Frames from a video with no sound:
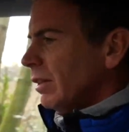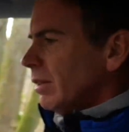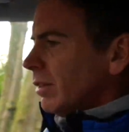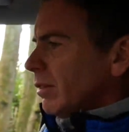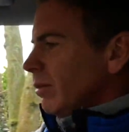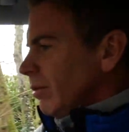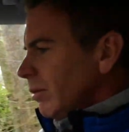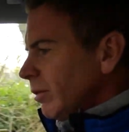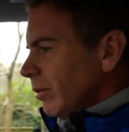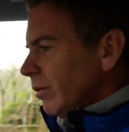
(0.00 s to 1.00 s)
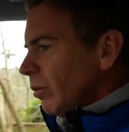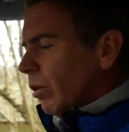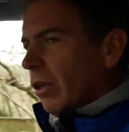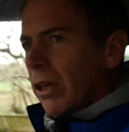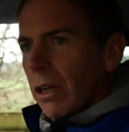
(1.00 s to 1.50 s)
it's
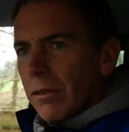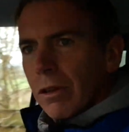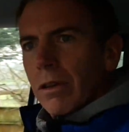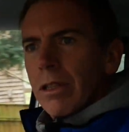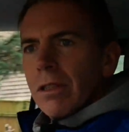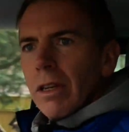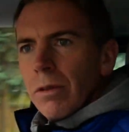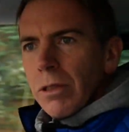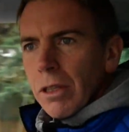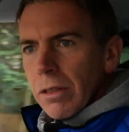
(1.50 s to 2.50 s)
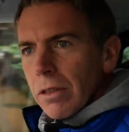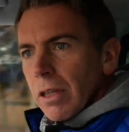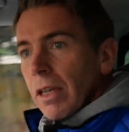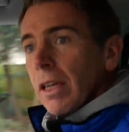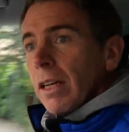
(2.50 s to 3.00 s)
1.5 degrees Celsius.
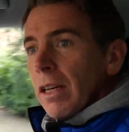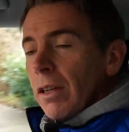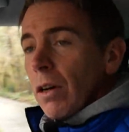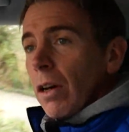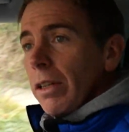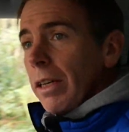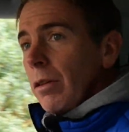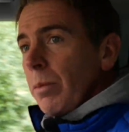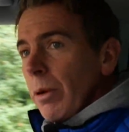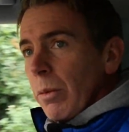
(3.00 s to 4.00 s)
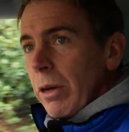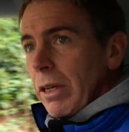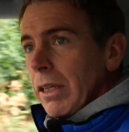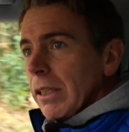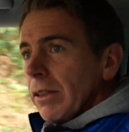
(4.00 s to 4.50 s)
Not ideal, but we're
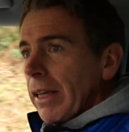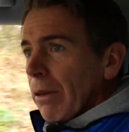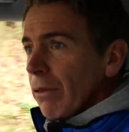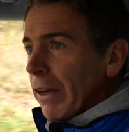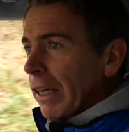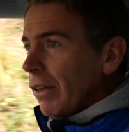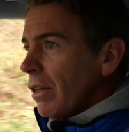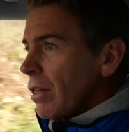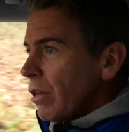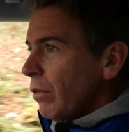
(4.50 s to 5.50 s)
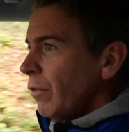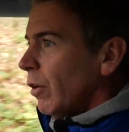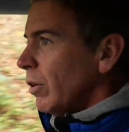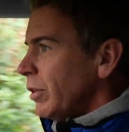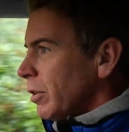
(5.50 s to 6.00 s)
in the south of England in the New
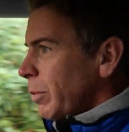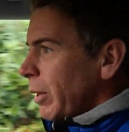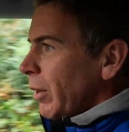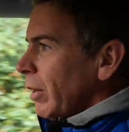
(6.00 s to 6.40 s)
Forest. It's been a